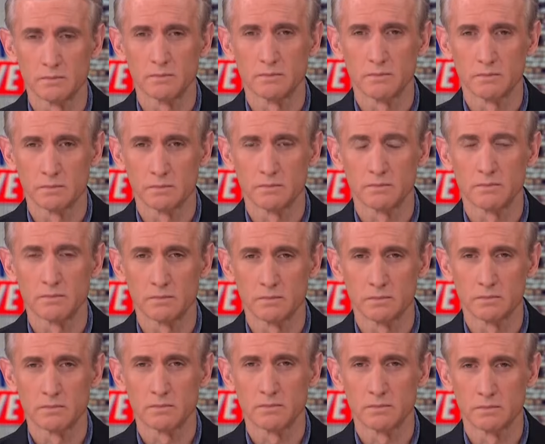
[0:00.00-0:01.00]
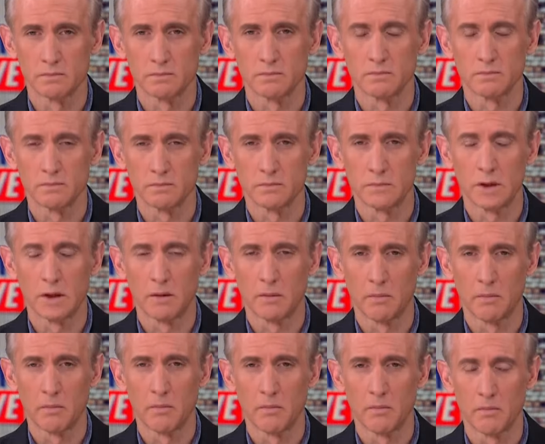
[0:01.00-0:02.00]

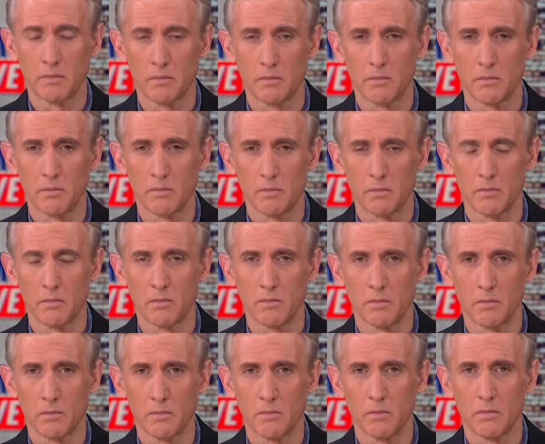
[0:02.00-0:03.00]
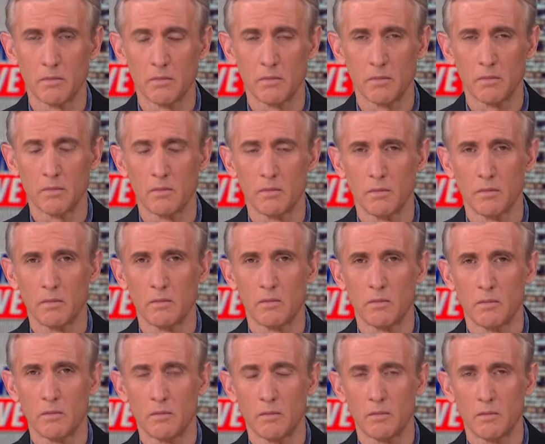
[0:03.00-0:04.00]

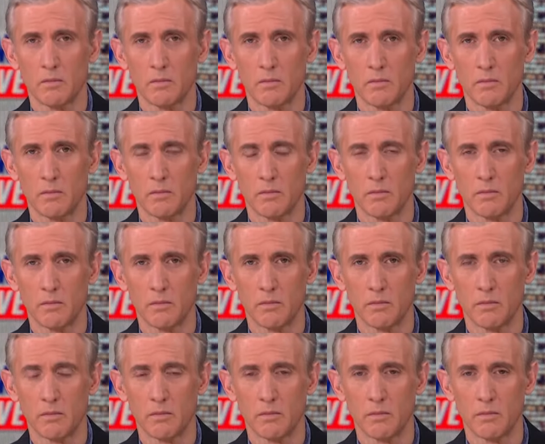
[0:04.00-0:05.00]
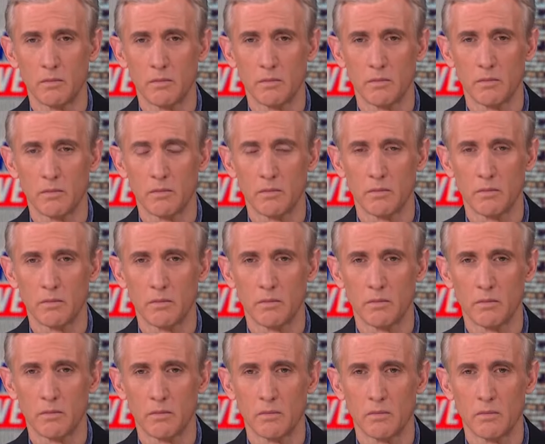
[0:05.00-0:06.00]

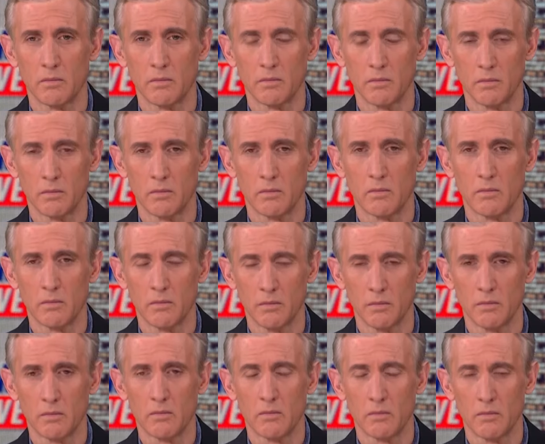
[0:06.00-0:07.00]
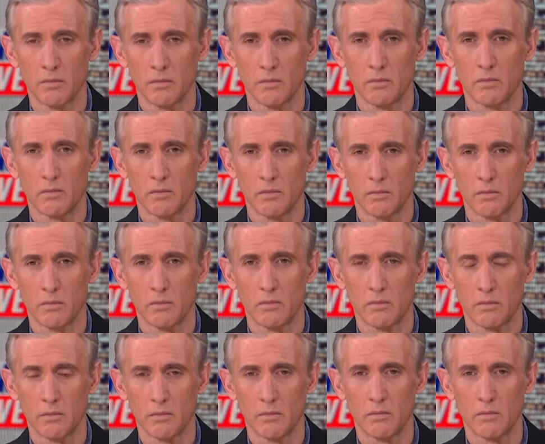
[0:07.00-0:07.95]
This person isn't speaking.